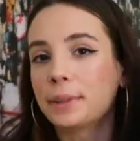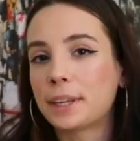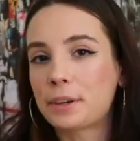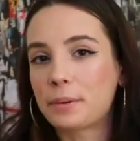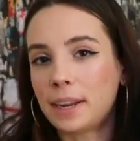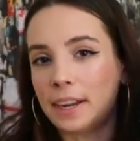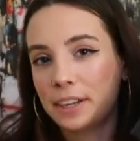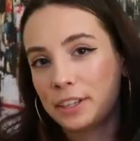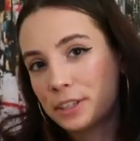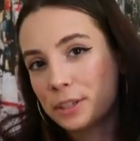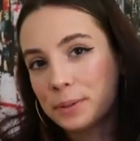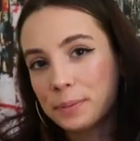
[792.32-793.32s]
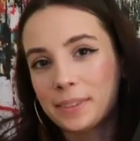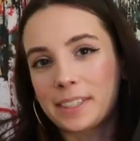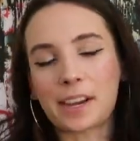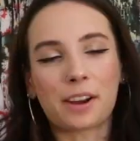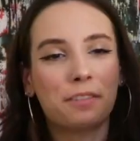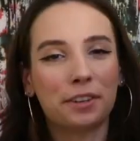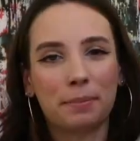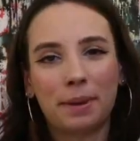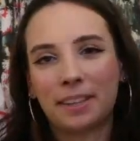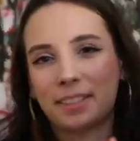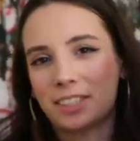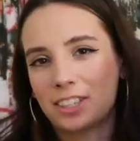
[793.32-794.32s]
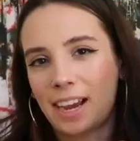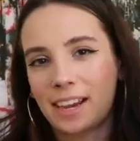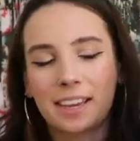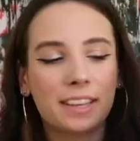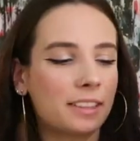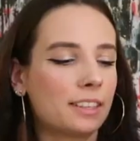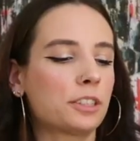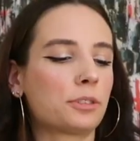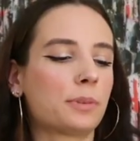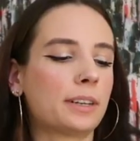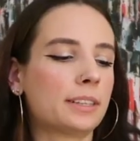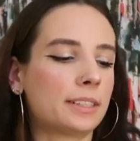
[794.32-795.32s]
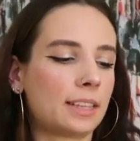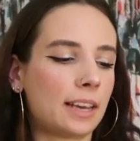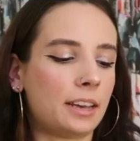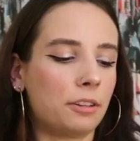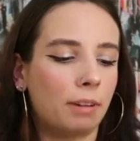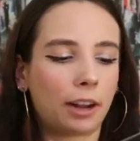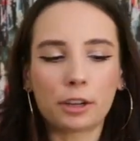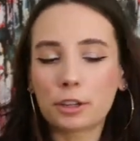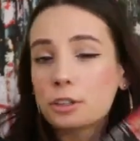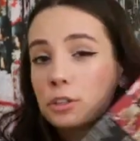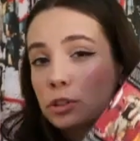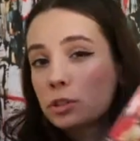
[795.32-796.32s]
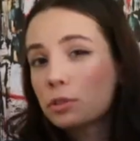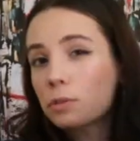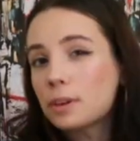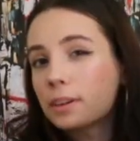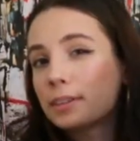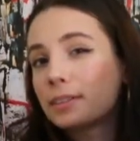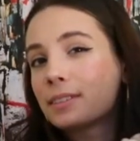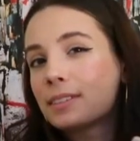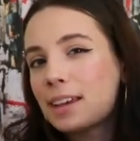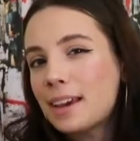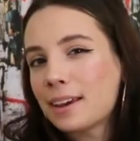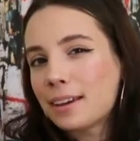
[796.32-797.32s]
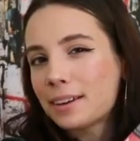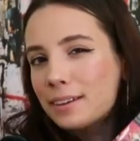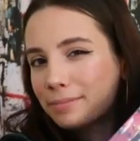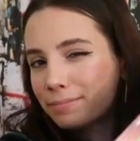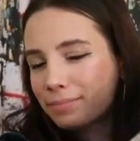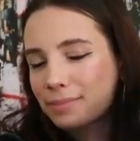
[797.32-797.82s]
Blink 182, Take Off Your Pants and Jacket. This was a record store day